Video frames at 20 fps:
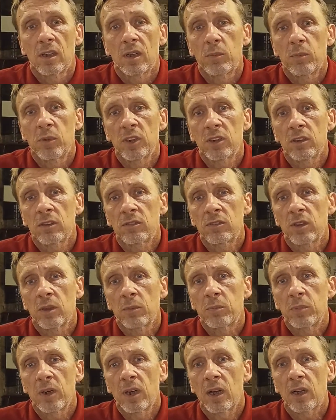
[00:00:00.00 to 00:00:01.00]
A bit of the
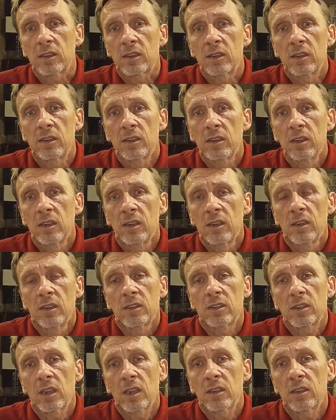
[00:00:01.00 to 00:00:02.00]
plot.
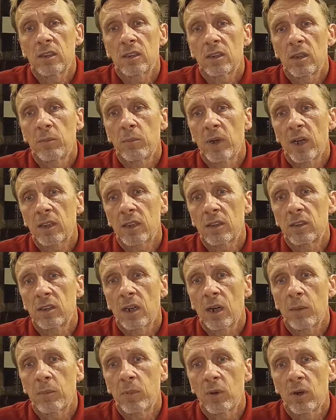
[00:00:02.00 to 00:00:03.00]
Set in the
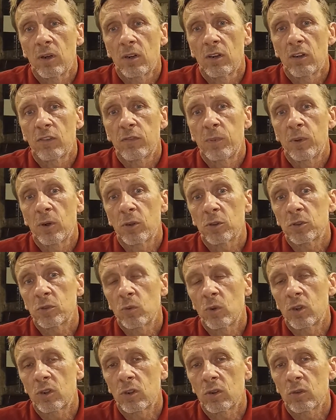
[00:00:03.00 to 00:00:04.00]
backdrop of
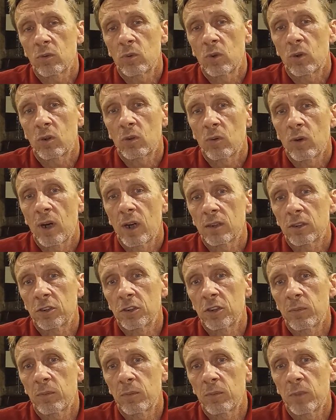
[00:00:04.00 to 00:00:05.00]
post-World War I
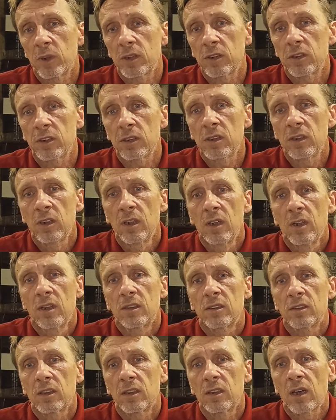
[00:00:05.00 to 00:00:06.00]
Germany,
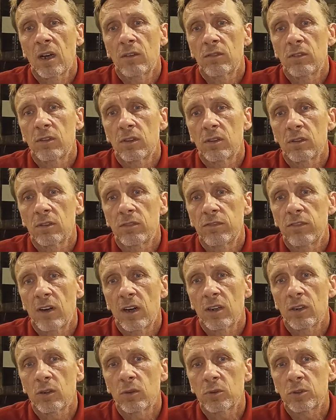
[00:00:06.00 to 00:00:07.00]
the novel
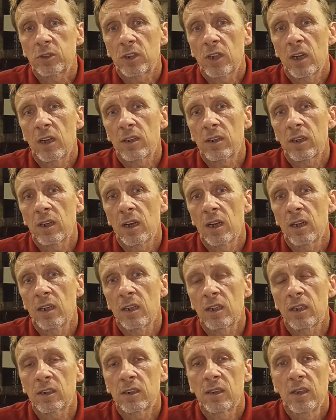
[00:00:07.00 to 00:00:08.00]
follows Harry
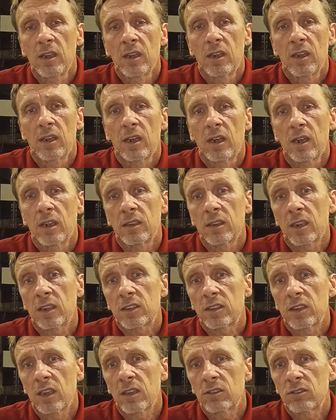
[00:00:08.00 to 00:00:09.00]
Heller, an
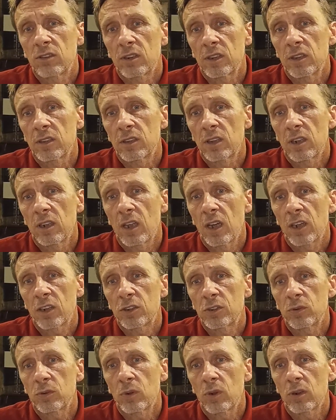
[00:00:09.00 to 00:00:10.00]
eccentric
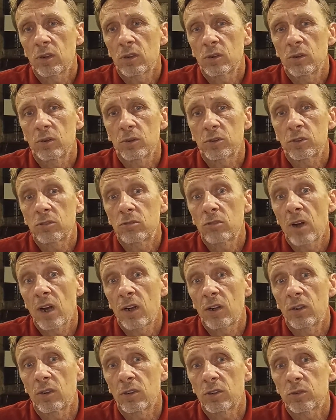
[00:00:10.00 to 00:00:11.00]
intellectual who
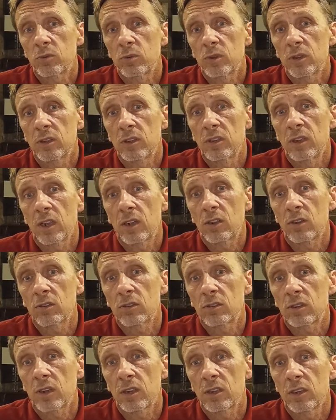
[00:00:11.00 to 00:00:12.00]
struggles with the
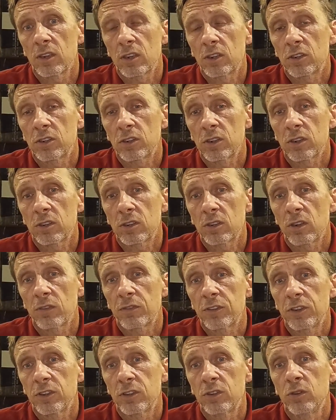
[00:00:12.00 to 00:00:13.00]
contradictions
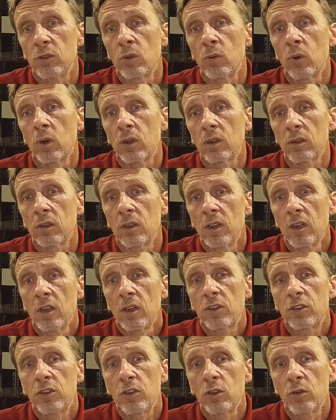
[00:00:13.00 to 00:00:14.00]
of his dual
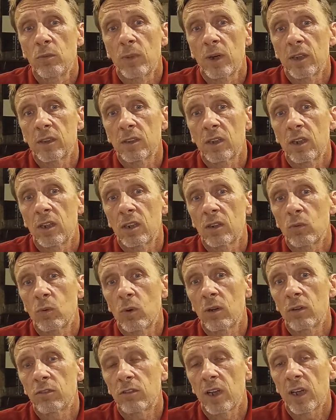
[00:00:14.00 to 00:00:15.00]
human and
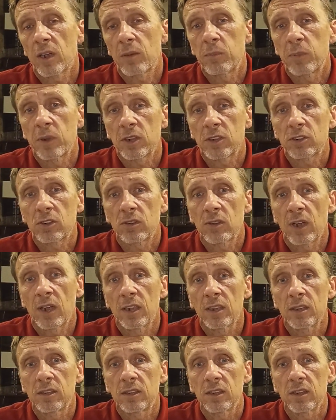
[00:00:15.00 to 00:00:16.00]
wolf-like
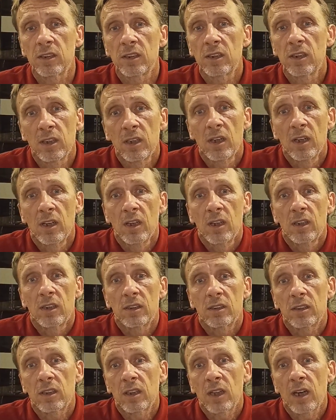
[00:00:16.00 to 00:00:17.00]
personality.
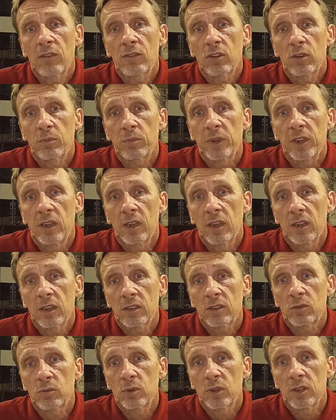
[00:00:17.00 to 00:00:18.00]
The novel
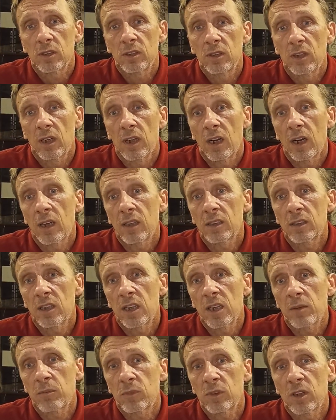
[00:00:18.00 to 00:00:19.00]
begins with the
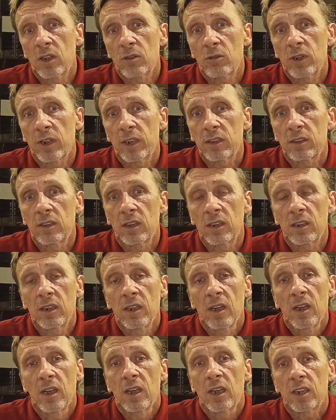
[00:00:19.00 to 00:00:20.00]
unnamed narrator
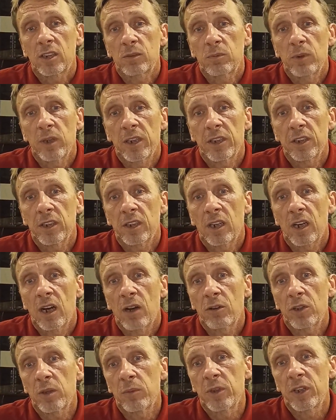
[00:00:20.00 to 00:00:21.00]
explaining
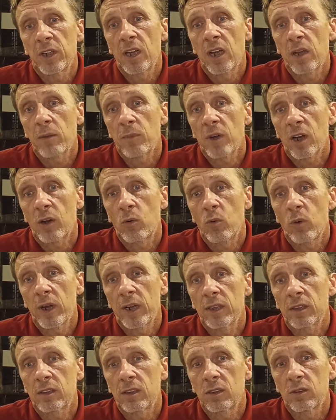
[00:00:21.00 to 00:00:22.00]
how he became
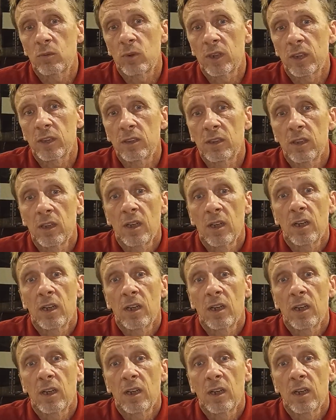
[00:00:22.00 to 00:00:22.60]
acquainted with